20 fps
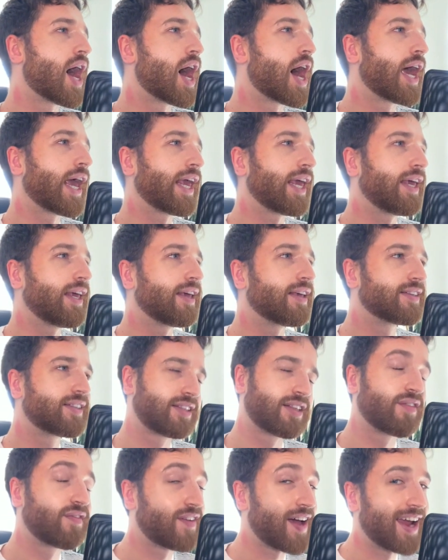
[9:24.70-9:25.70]
he
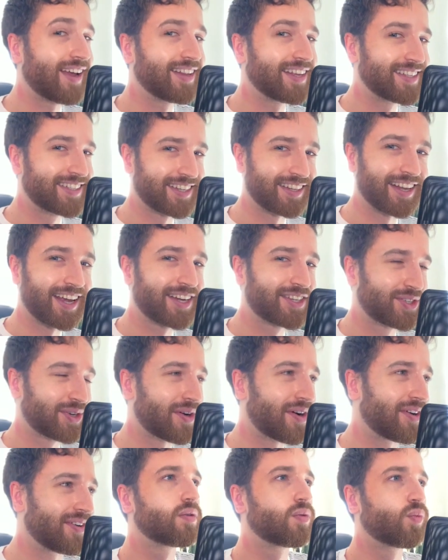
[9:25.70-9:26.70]
is the valence
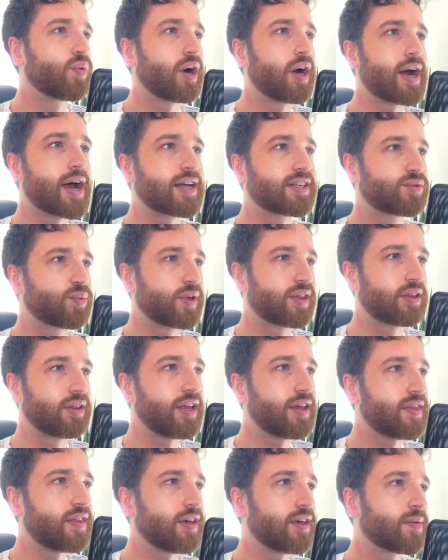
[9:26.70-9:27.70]
electron. Whereas with
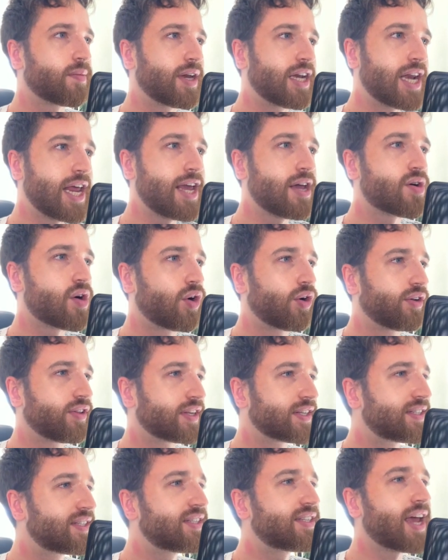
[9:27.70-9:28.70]
lithium and neon,
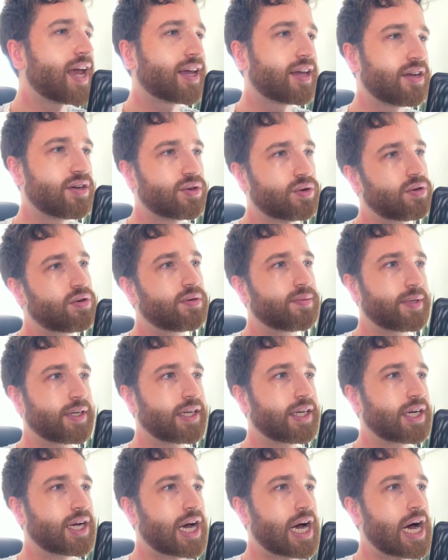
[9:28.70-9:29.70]
the second
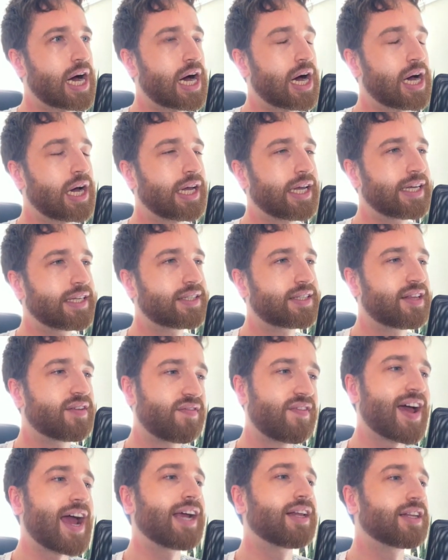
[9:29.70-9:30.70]
orbit is the
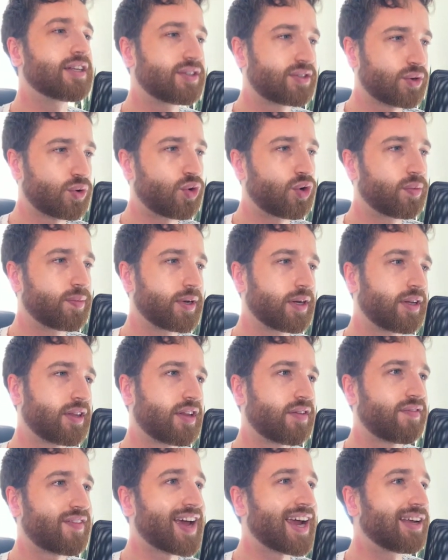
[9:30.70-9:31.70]
valence orbit,
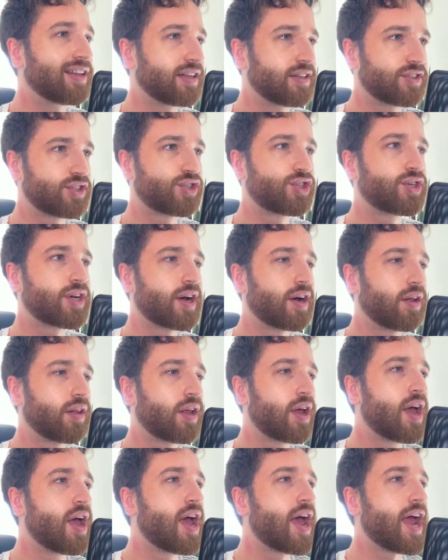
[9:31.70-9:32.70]
the valence
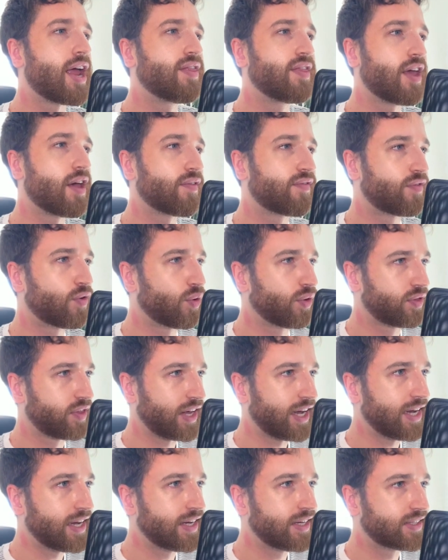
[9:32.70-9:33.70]
shell, and therefore
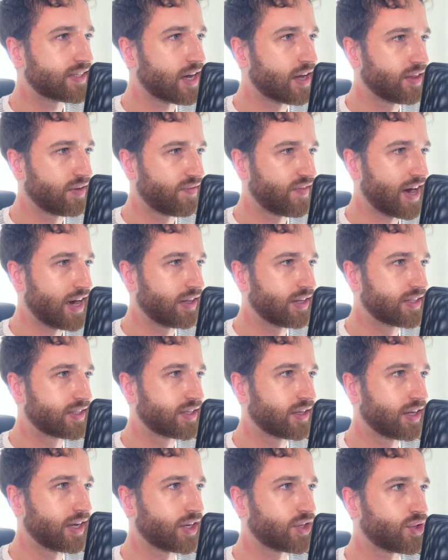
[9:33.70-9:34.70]
these are the
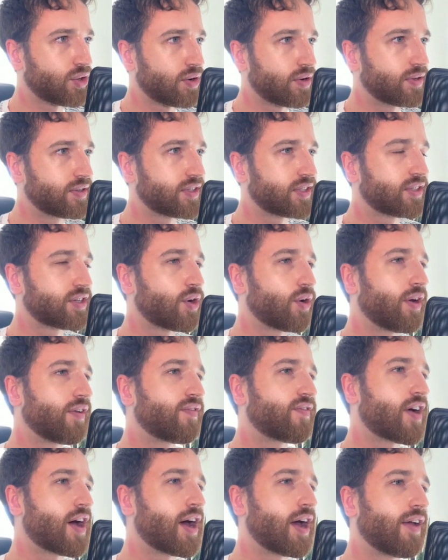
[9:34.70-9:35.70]
valence electrons. So
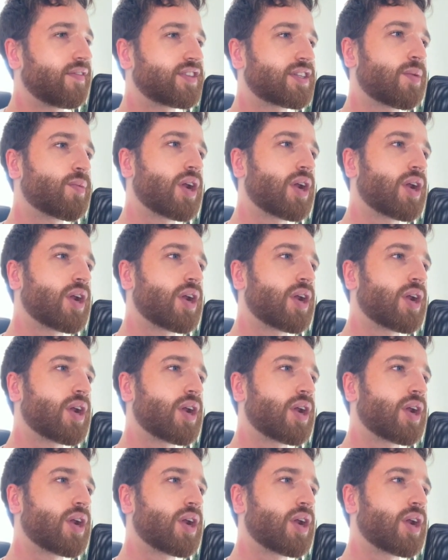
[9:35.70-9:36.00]
if someone